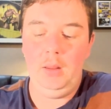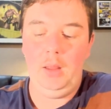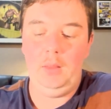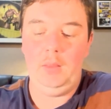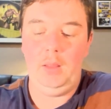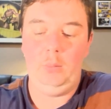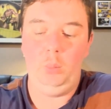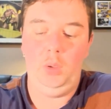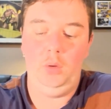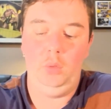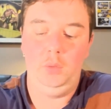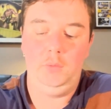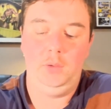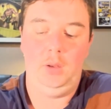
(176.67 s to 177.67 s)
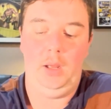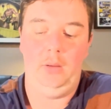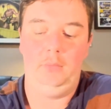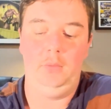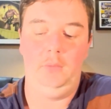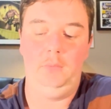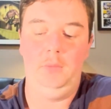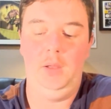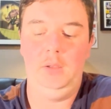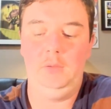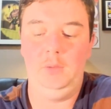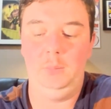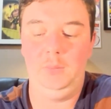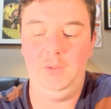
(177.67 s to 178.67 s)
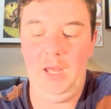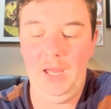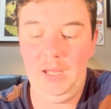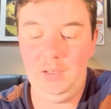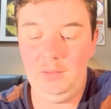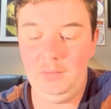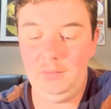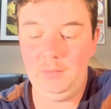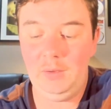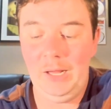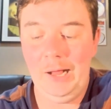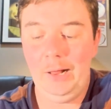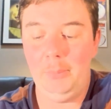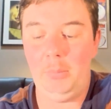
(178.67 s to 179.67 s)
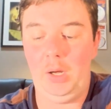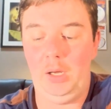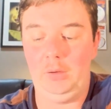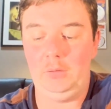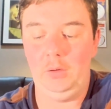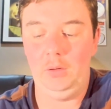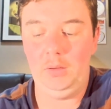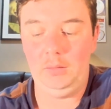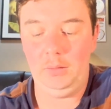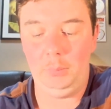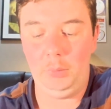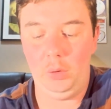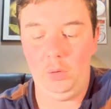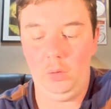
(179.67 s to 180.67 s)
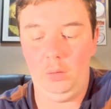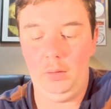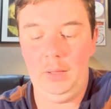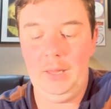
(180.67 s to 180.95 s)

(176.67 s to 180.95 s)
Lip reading: And then we also have The Phantom's End by Tony DePaul,